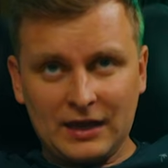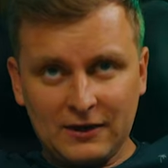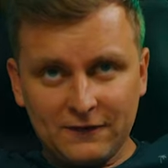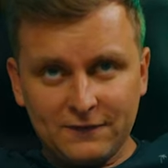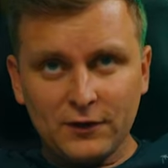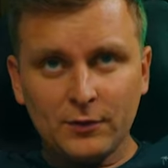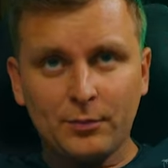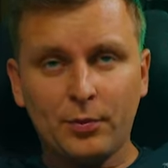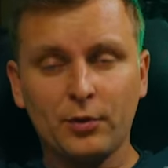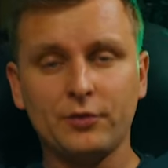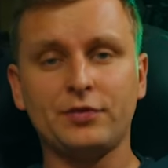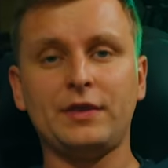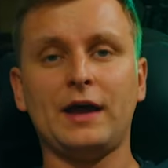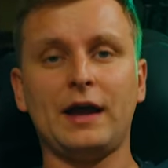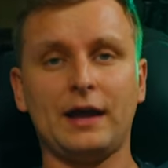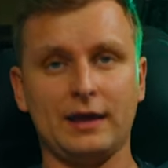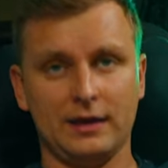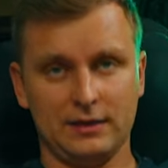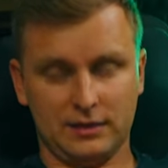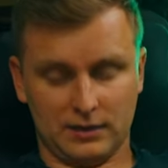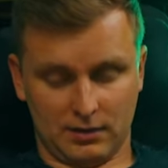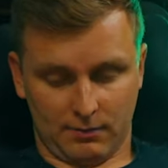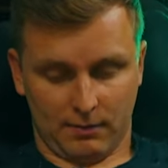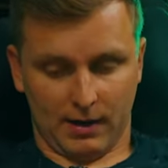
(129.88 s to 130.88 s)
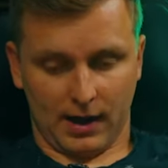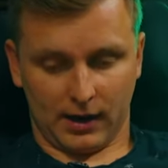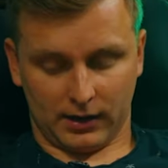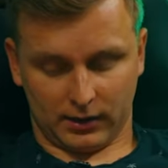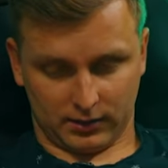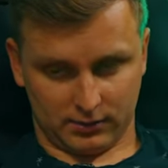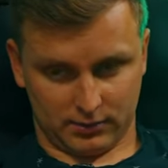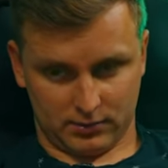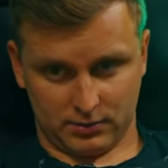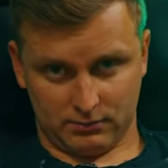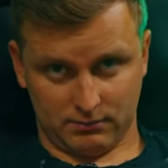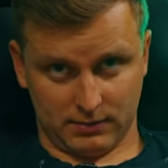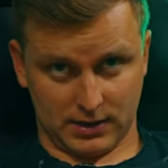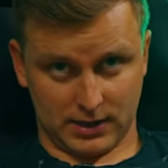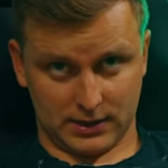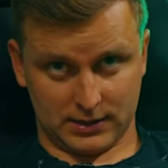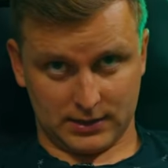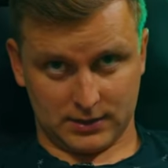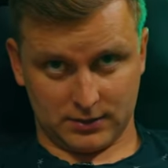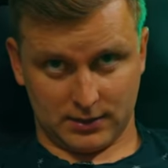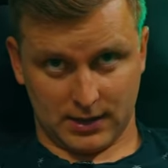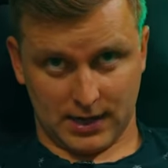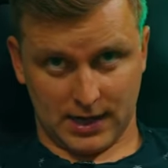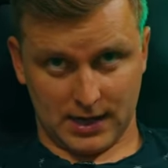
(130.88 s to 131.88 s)
If you put that in the back, it
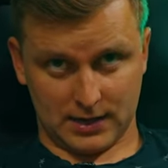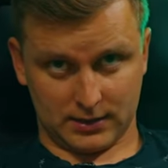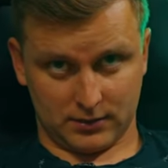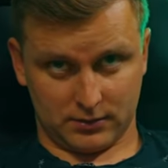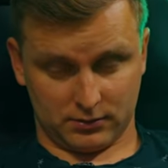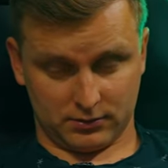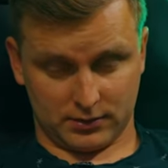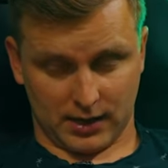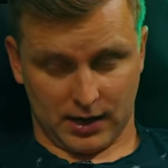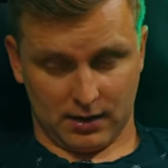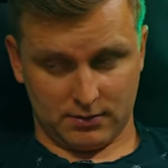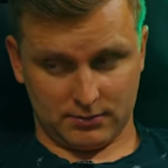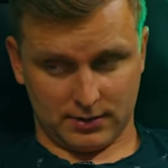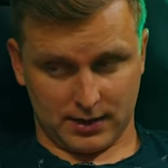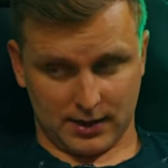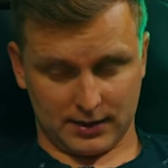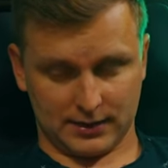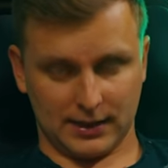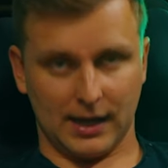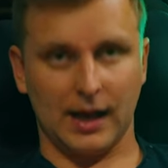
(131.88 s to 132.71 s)
makes your head go down like